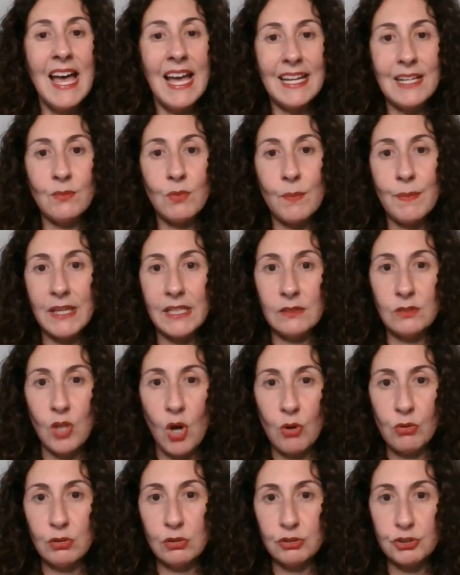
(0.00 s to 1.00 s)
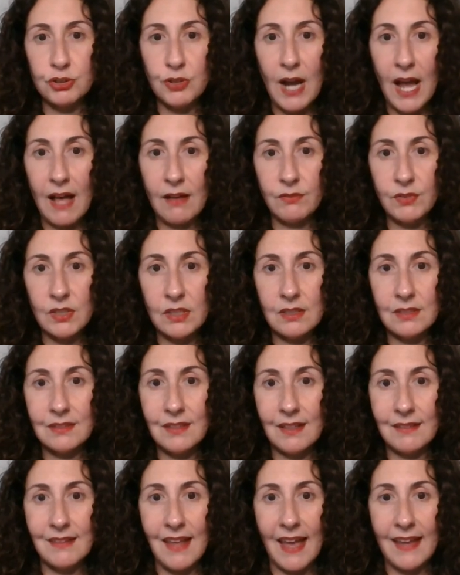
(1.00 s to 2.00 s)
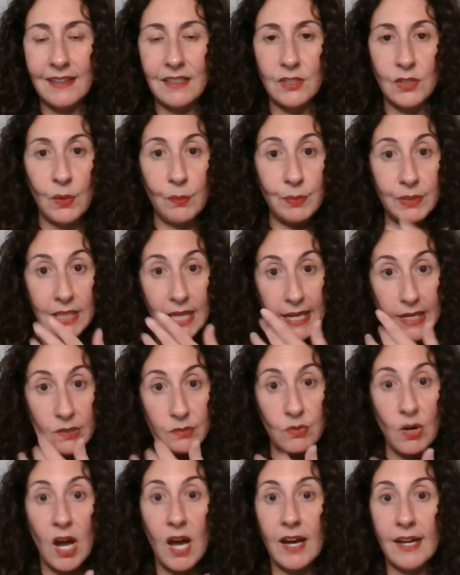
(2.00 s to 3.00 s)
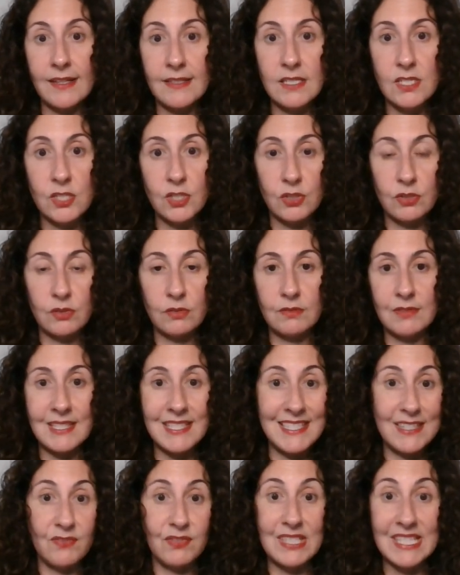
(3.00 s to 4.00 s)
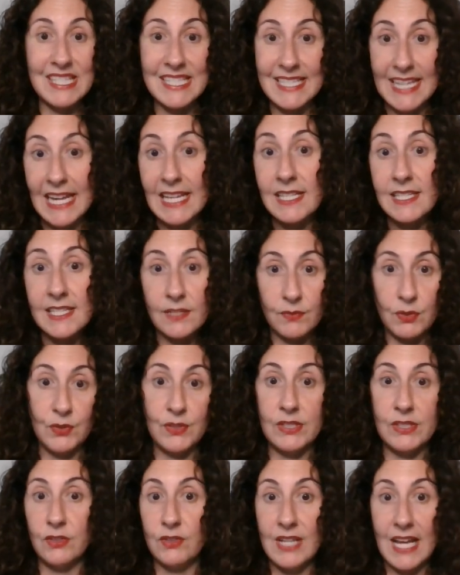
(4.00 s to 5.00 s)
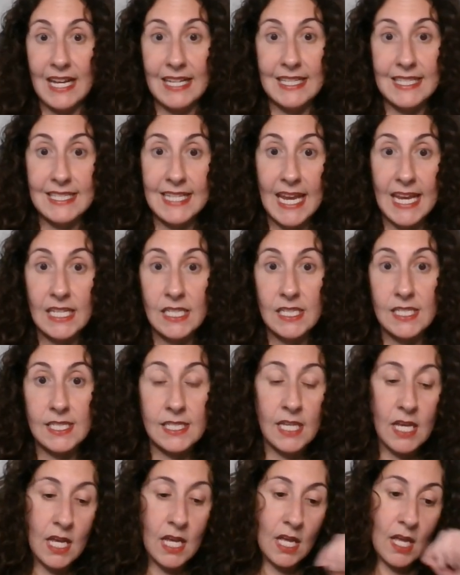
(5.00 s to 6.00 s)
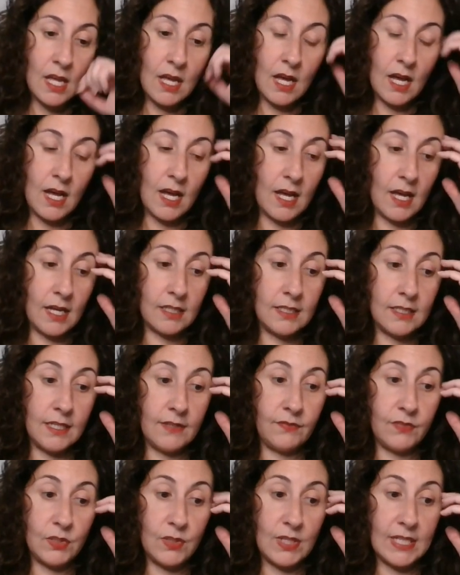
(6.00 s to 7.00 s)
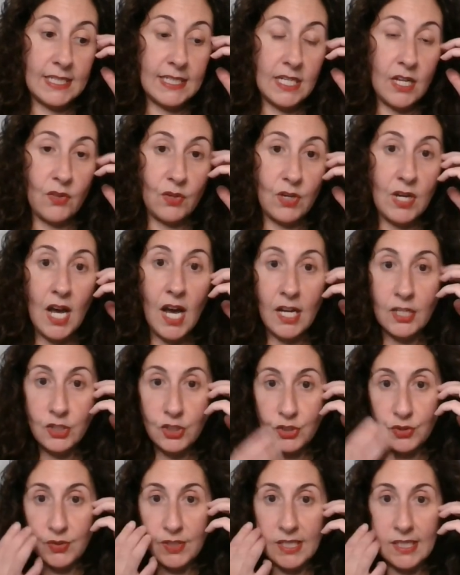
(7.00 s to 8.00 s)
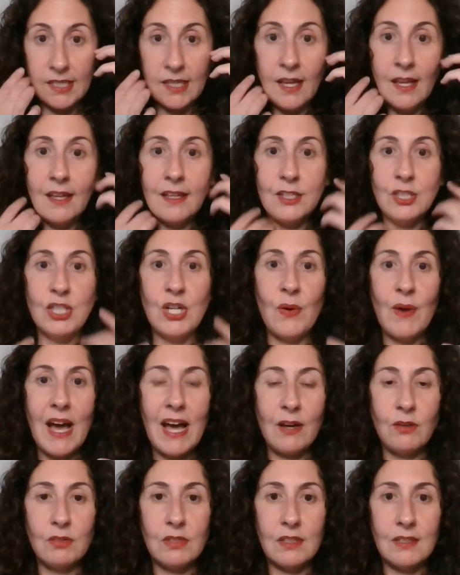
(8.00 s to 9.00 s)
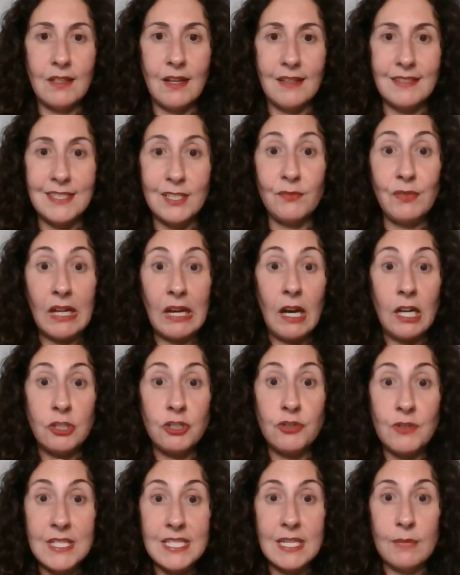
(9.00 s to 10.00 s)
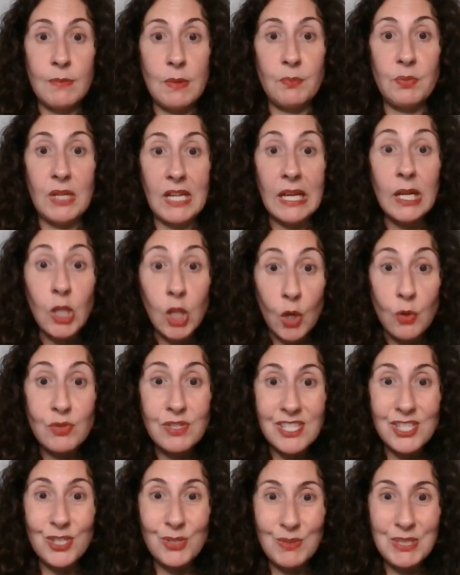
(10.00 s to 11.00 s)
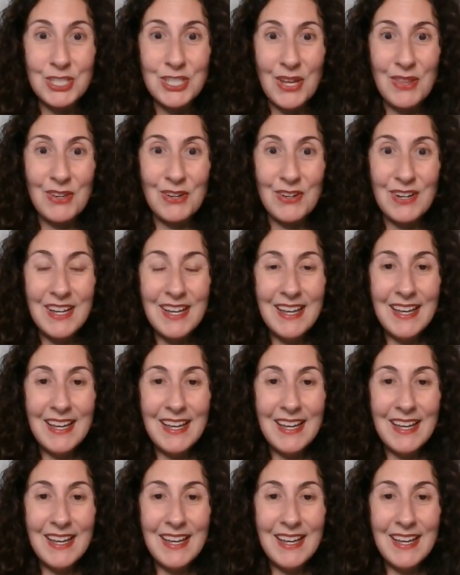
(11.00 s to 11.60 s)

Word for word: And it would be local travel, like, you know, plane rides to different states if you're in the United States. If you're in another country, you know how different countries can be pretty close to each other.